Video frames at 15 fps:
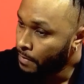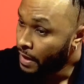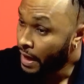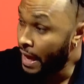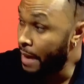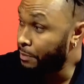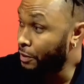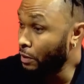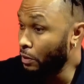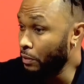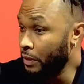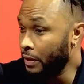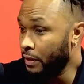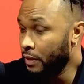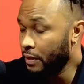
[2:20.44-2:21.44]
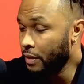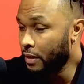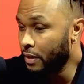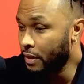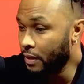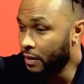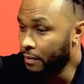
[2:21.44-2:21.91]
Absolutely.
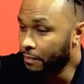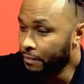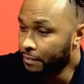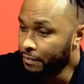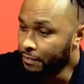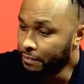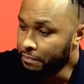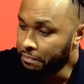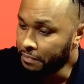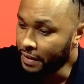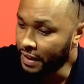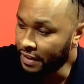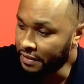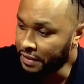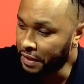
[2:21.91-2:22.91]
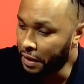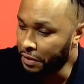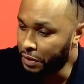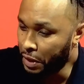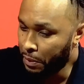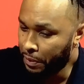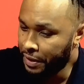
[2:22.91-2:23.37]

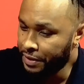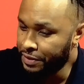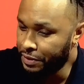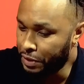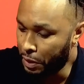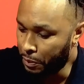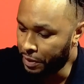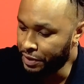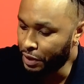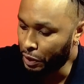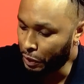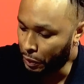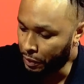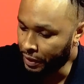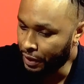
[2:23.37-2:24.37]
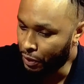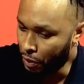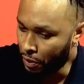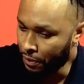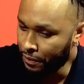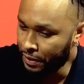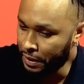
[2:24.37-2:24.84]
There is a learning
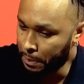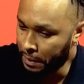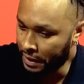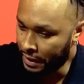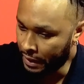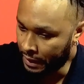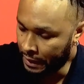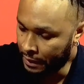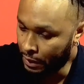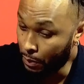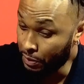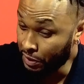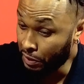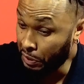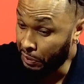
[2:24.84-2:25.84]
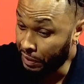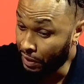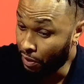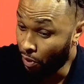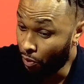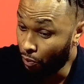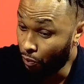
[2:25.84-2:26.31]
curve in the beginning. There was a learning
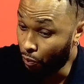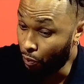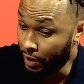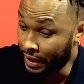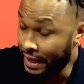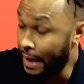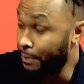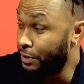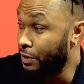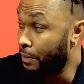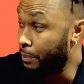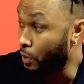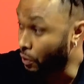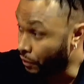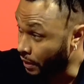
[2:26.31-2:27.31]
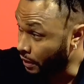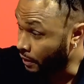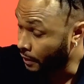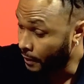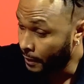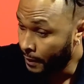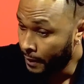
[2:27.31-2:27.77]
curve when it came to the moving.
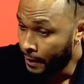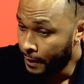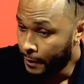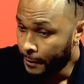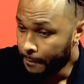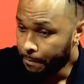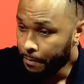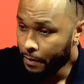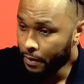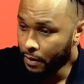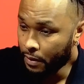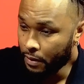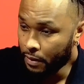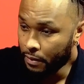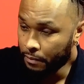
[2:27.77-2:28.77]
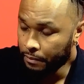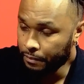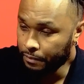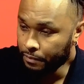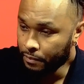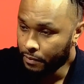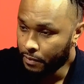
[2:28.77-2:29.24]

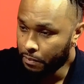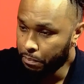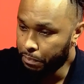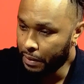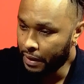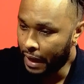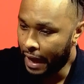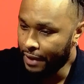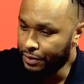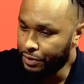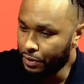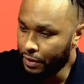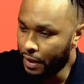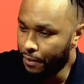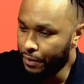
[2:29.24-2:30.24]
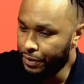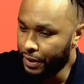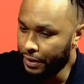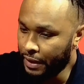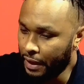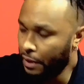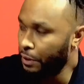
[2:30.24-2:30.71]
But I took
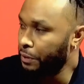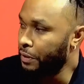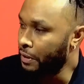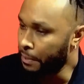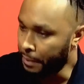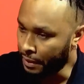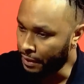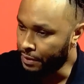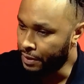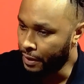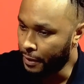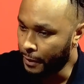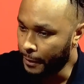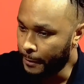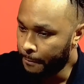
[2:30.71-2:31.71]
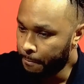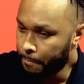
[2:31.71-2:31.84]
everything that I learned in the military,